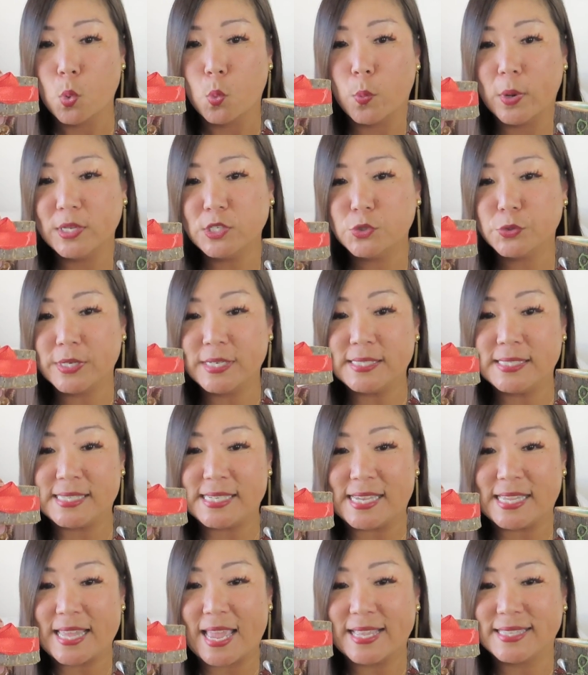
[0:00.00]
Wintry
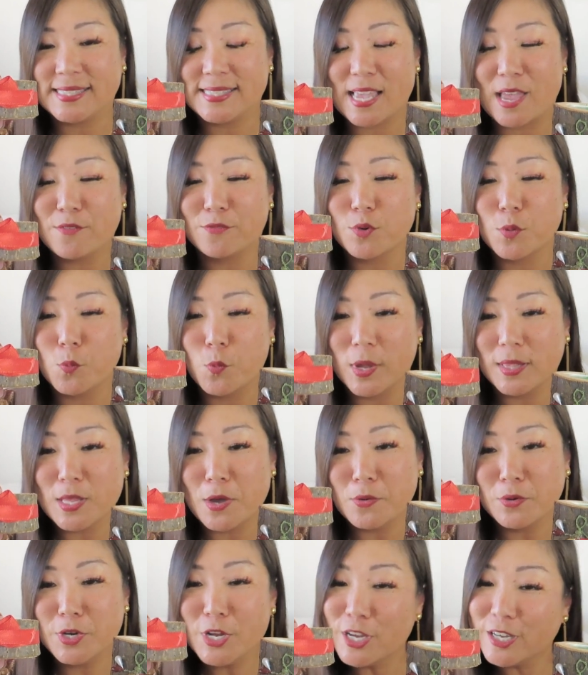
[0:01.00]
tea light set from
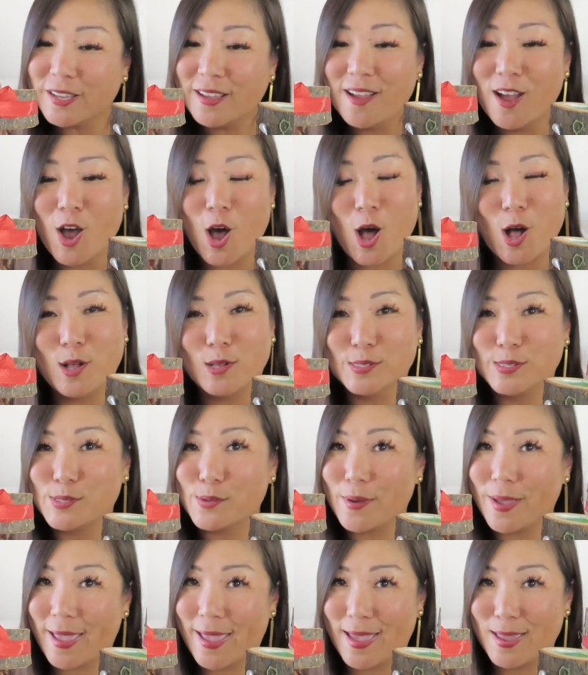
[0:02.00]
Willow Nook,
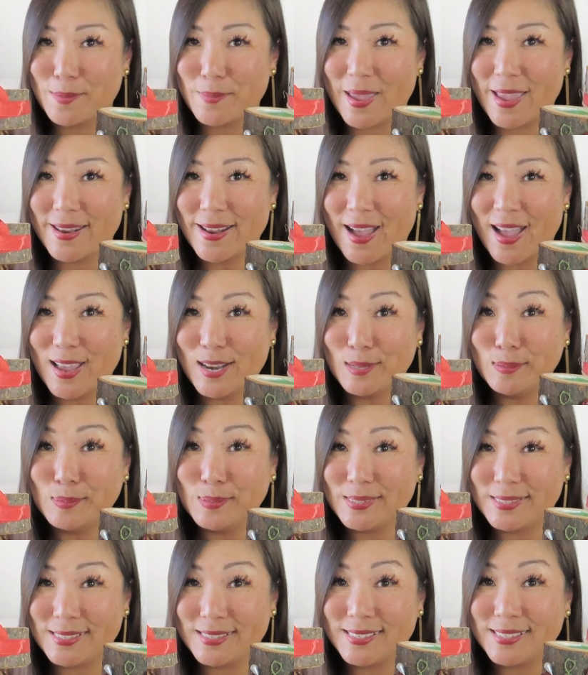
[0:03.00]
also a handmade item.
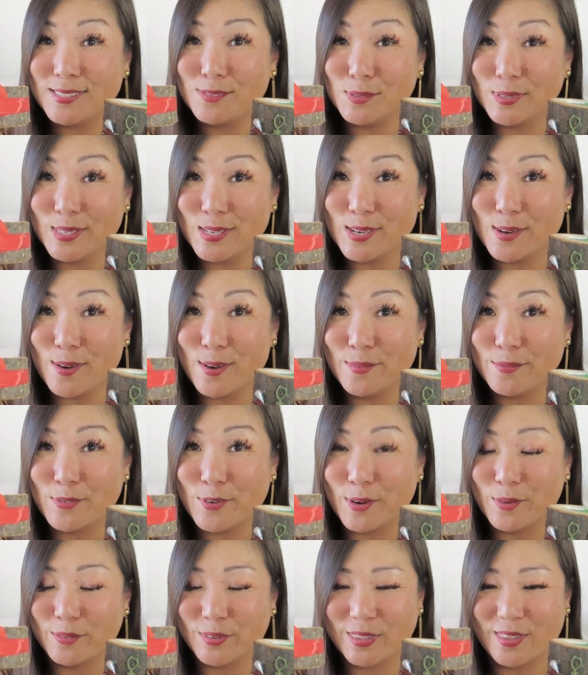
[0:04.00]
See, she's really going
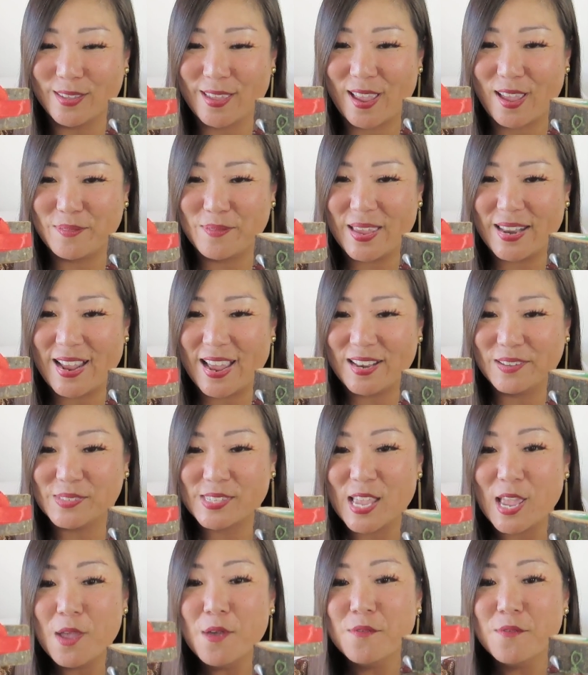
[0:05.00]
for it with the handmade items.